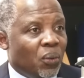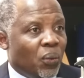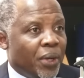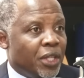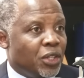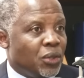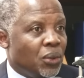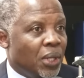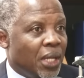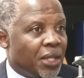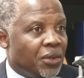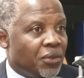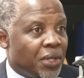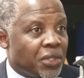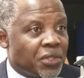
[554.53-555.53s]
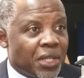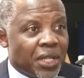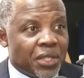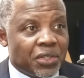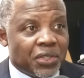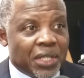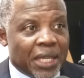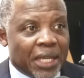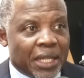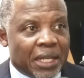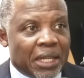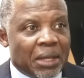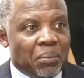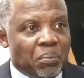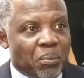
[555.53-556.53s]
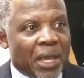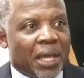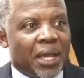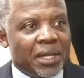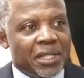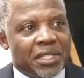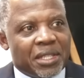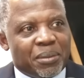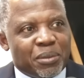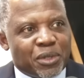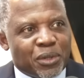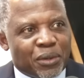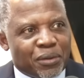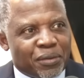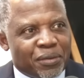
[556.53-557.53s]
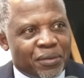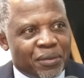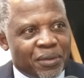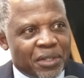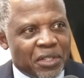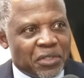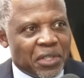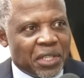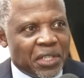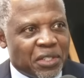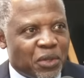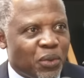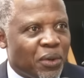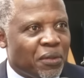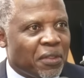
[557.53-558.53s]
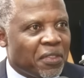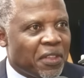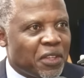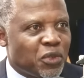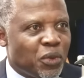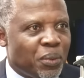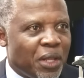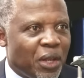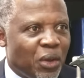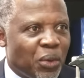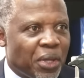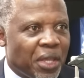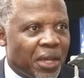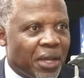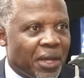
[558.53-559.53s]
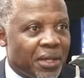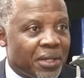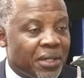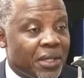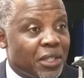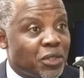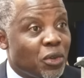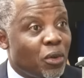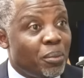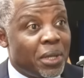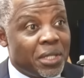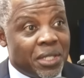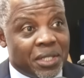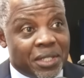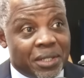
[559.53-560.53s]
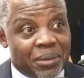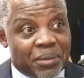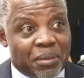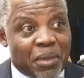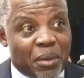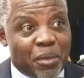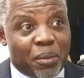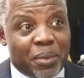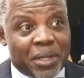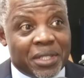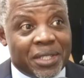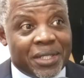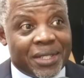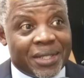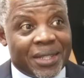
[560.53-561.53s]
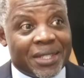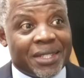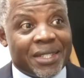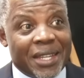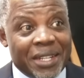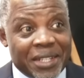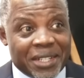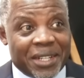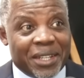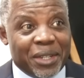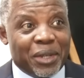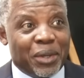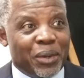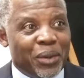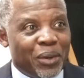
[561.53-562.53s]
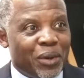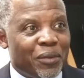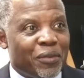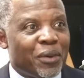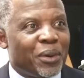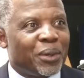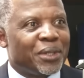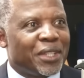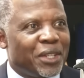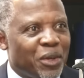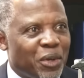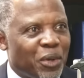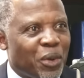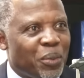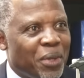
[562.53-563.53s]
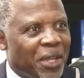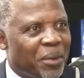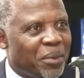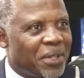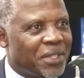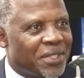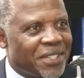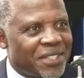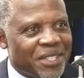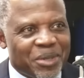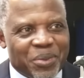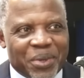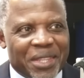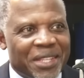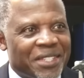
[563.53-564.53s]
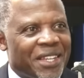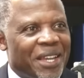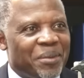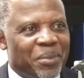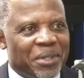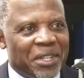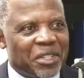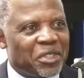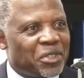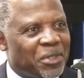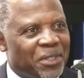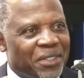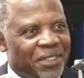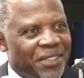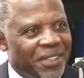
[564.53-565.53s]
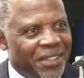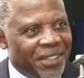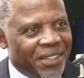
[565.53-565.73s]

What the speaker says: We do lead research in mechanisms of disease, and one of the things we've been looking at is obesity. Remember, obesity is at the center of all the non-communicable diseases, whether it's hypertension,